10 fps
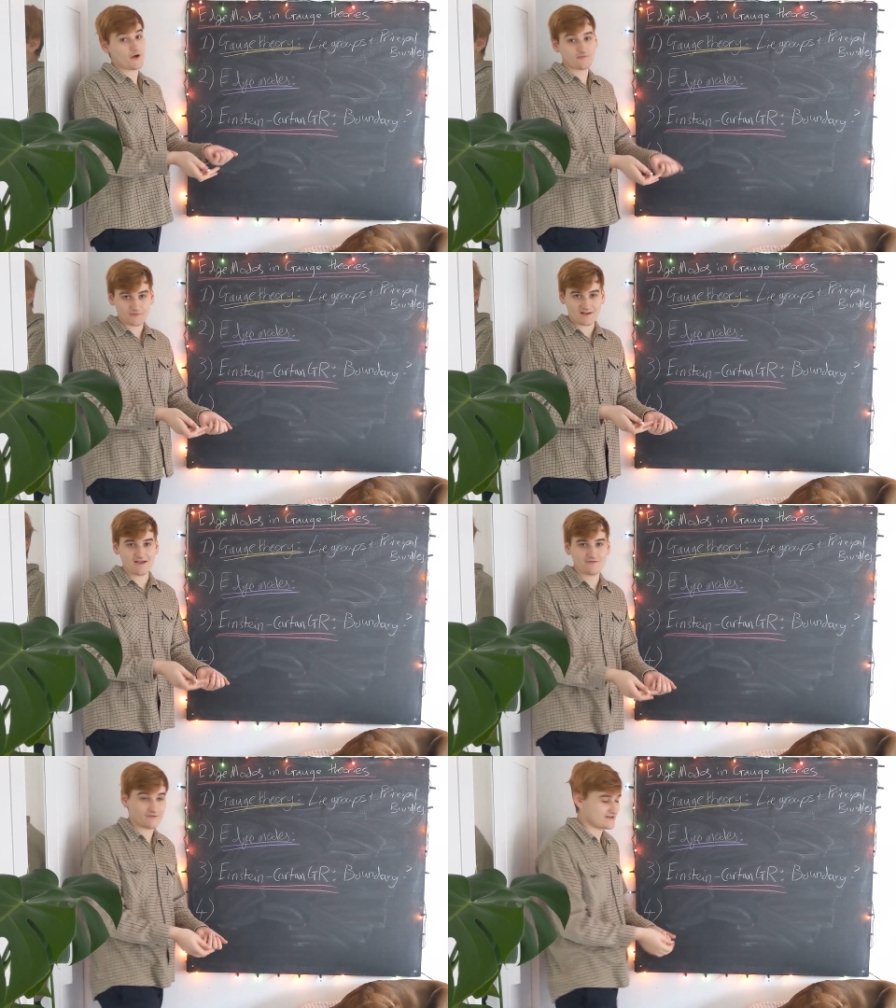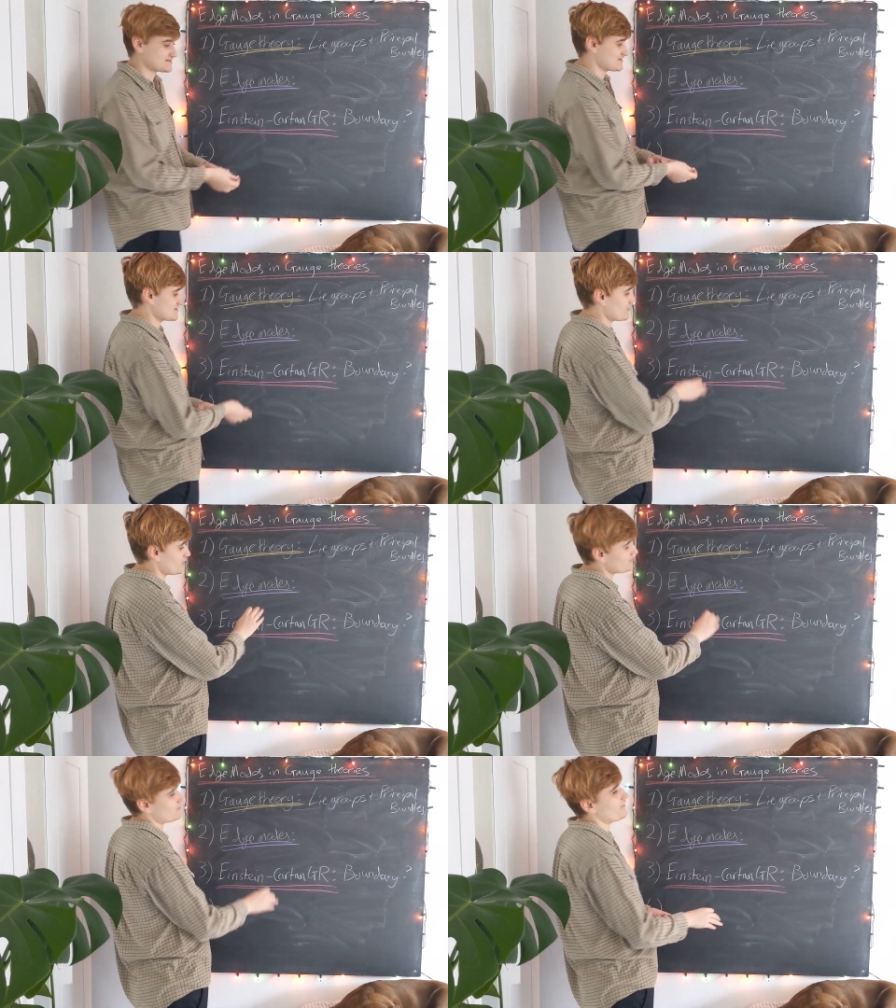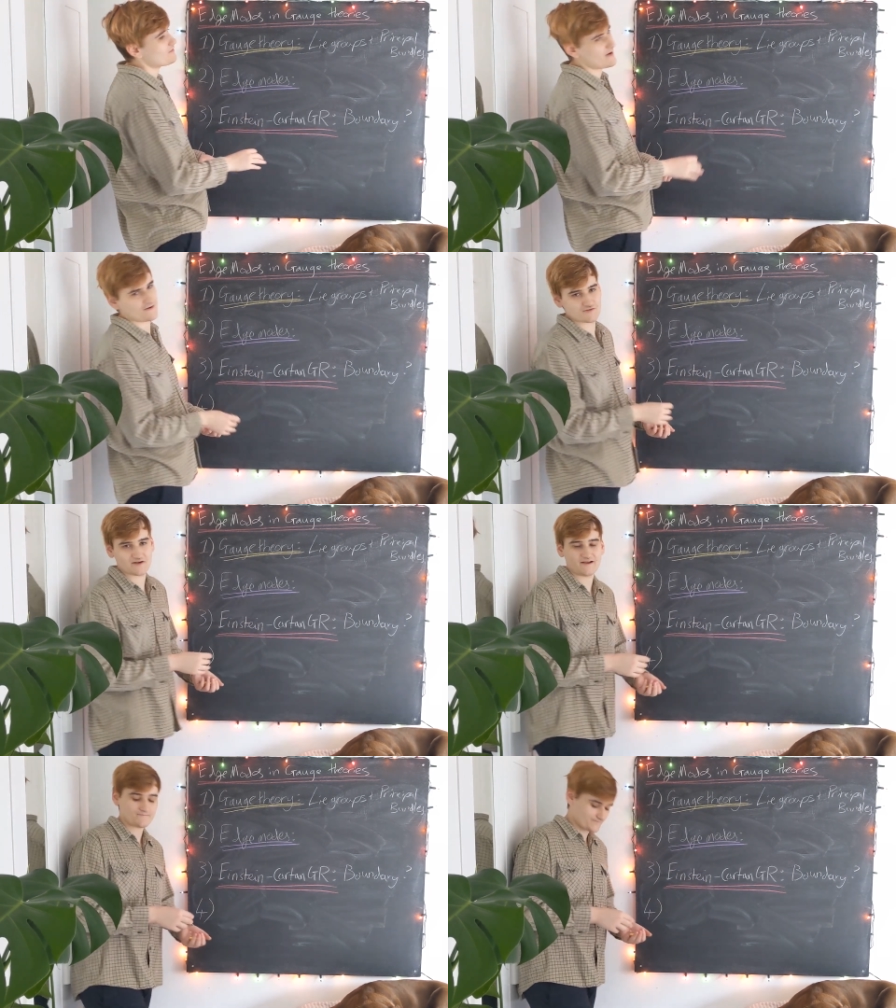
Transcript: hopefully fixes the problem on the boundary.